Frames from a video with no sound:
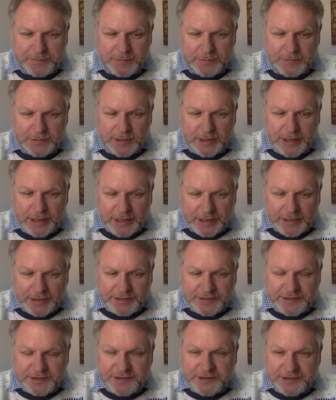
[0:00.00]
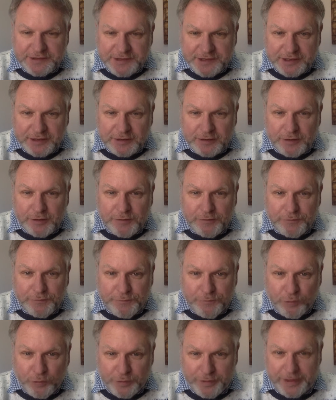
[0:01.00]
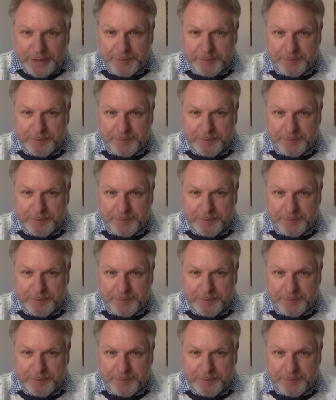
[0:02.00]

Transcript: it is sin for them.